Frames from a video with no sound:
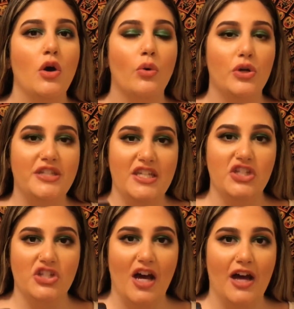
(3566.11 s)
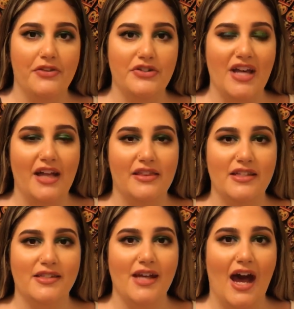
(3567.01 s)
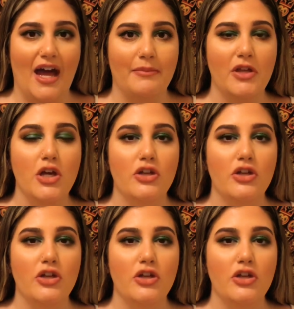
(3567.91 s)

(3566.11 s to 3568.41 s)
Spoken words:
or teach to others at this time.